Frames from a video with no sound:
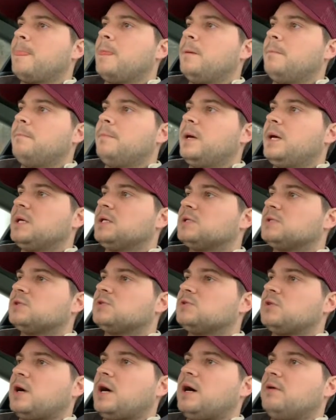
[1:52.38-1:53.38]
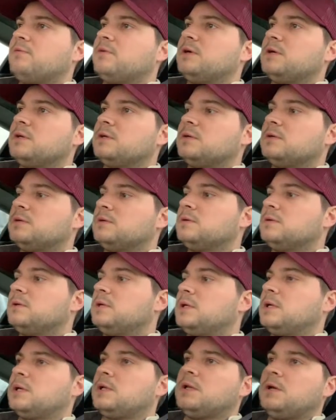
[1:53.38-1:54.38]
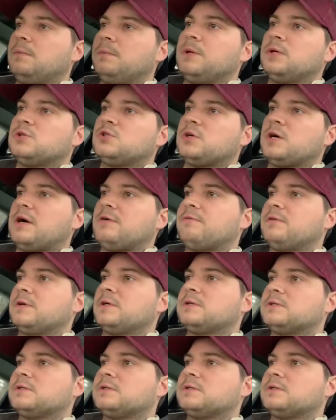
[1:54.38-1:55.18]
makes driving in Columbia traffic